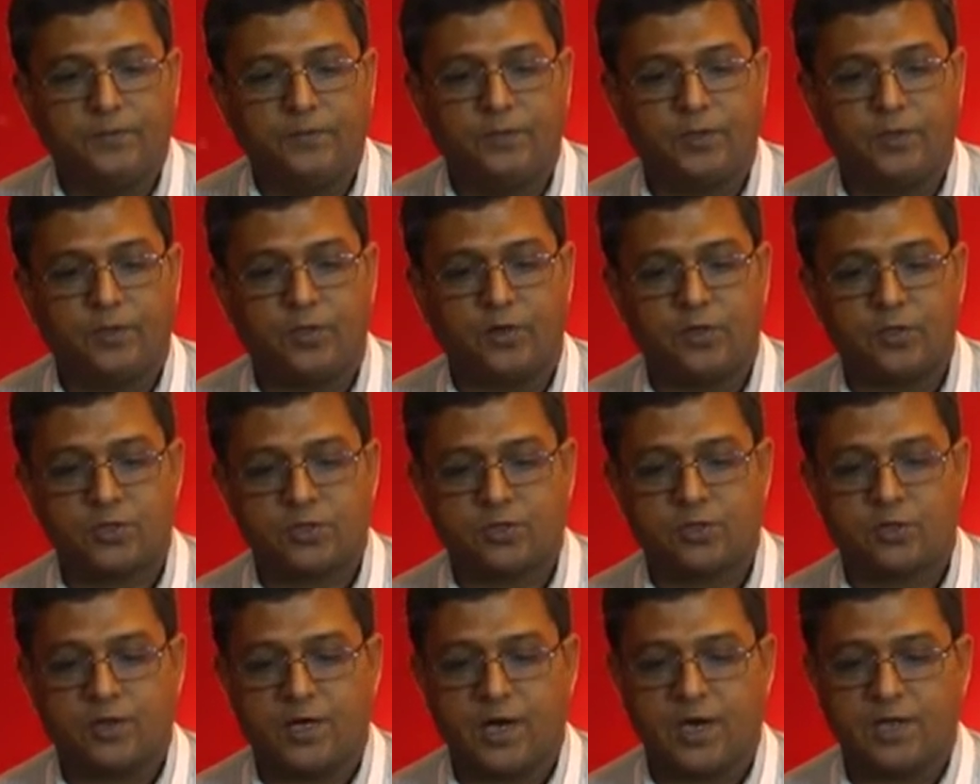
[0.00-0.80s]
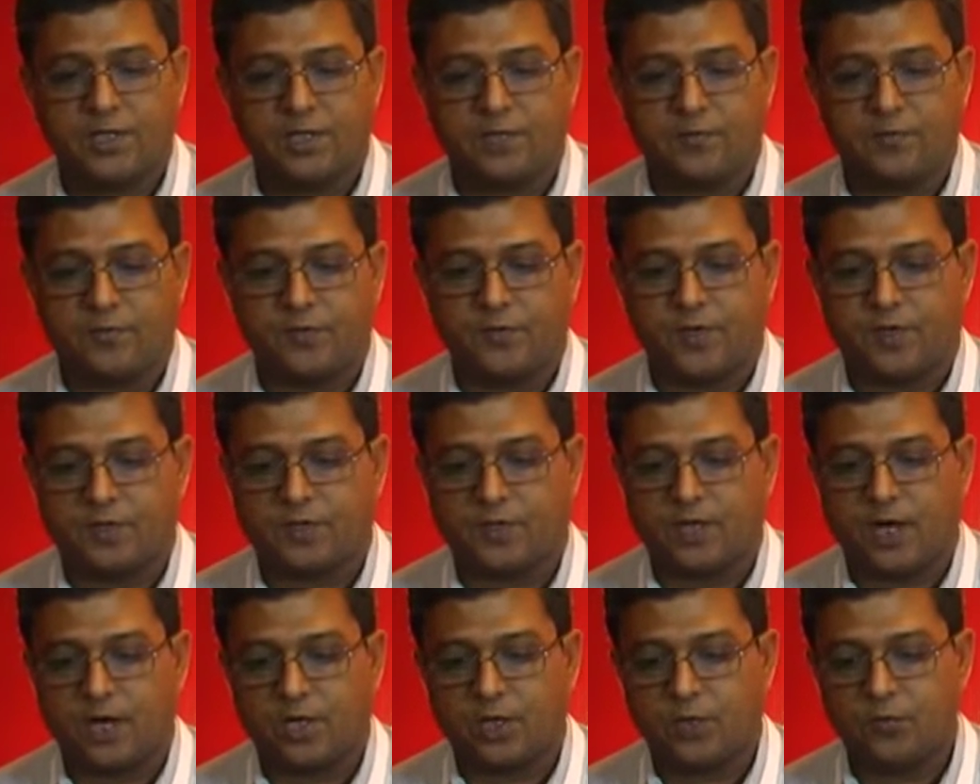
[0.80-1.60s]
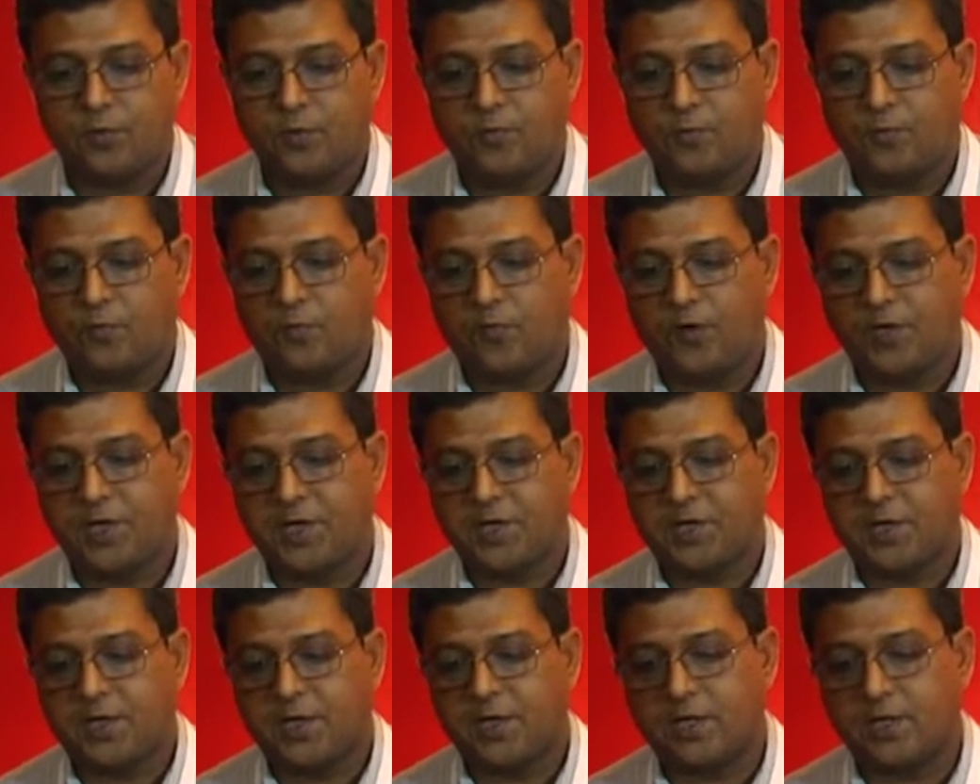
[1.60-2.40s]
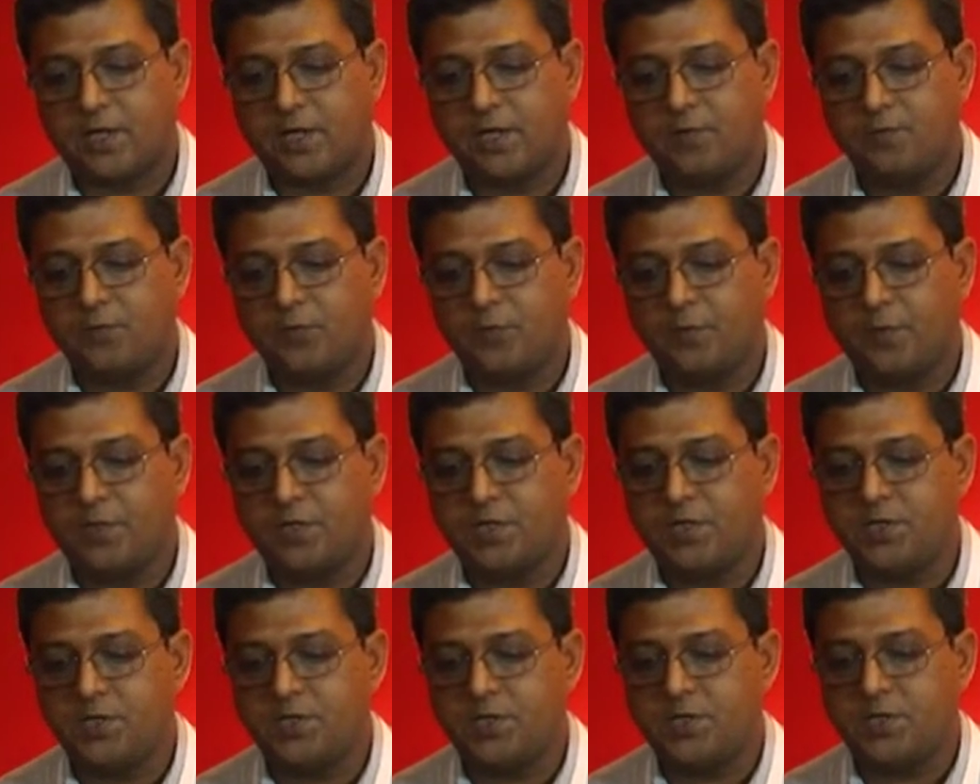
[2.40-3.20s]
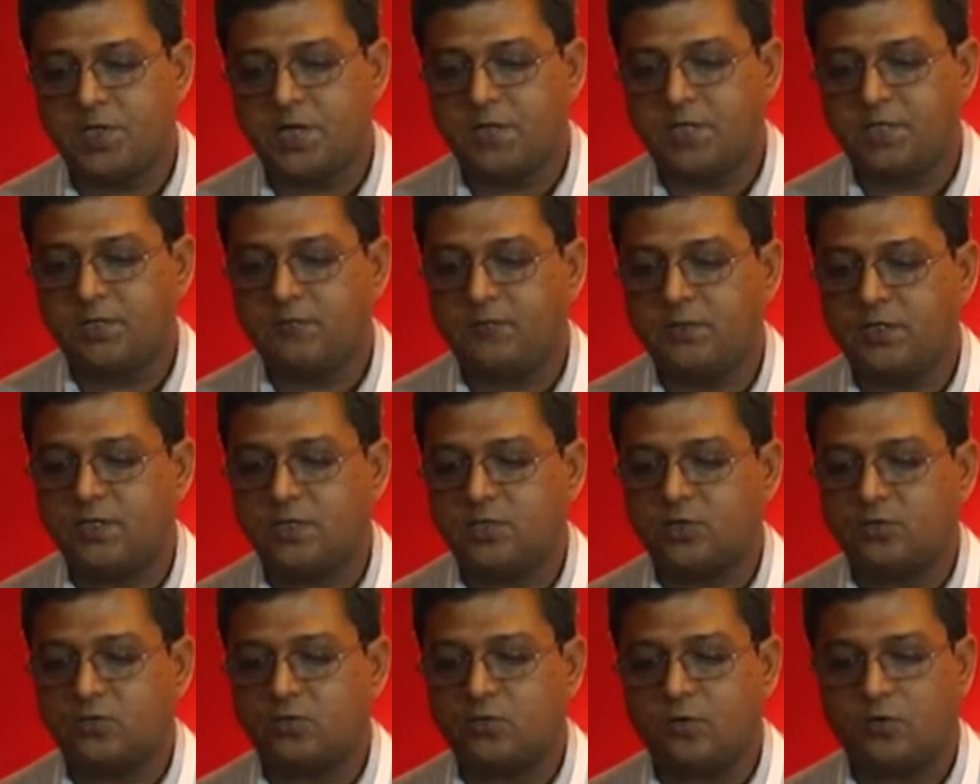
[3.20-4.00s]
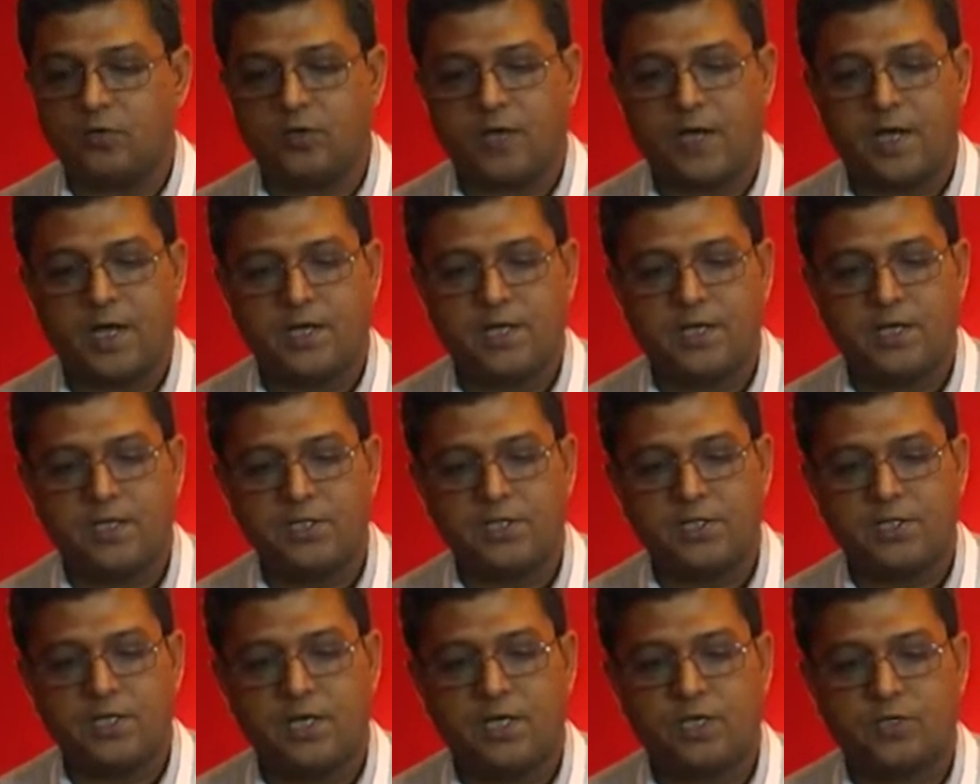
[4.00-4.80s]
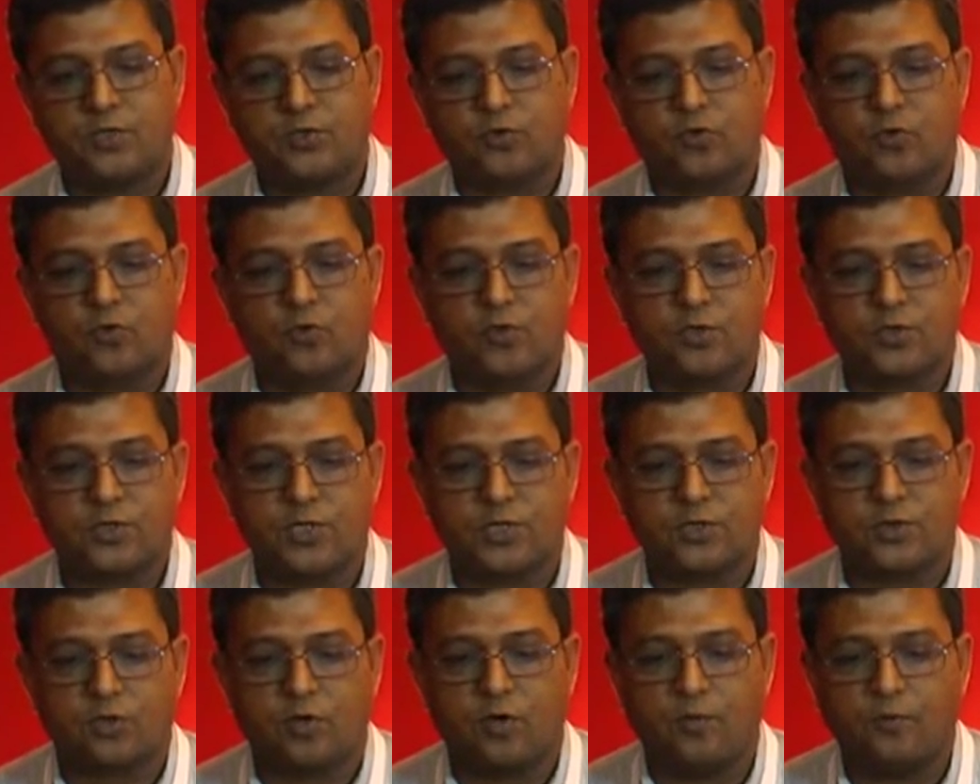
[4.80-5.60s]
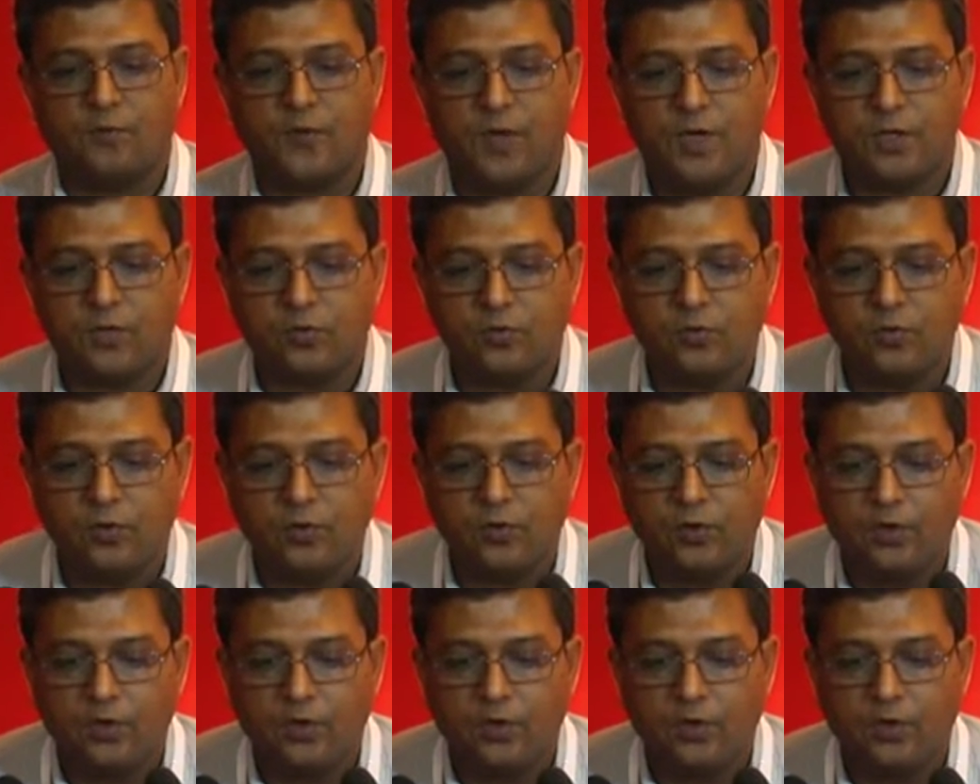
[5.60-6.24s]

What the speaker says: the non-steroidal antidote. Curcumin provided better improvement in disease activity score and ACR scores as compared to